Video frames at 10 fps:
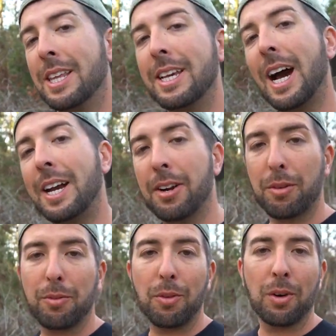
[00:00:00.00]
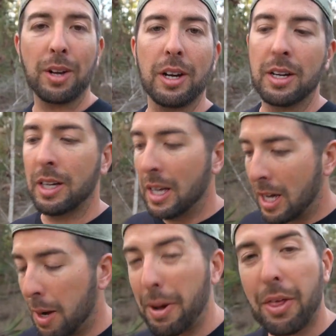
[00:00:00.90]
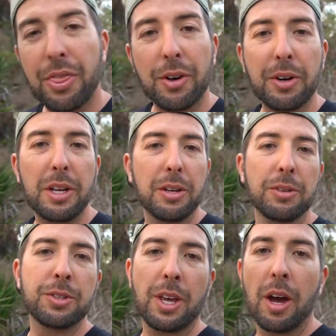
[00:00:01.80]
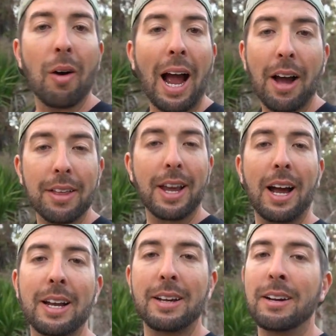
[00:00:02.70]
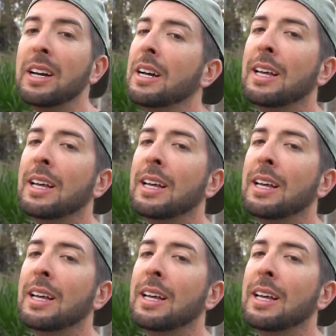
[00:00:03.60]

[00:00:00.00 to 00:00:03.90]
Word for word: They got here to Florida about 30 years ago. How they got here?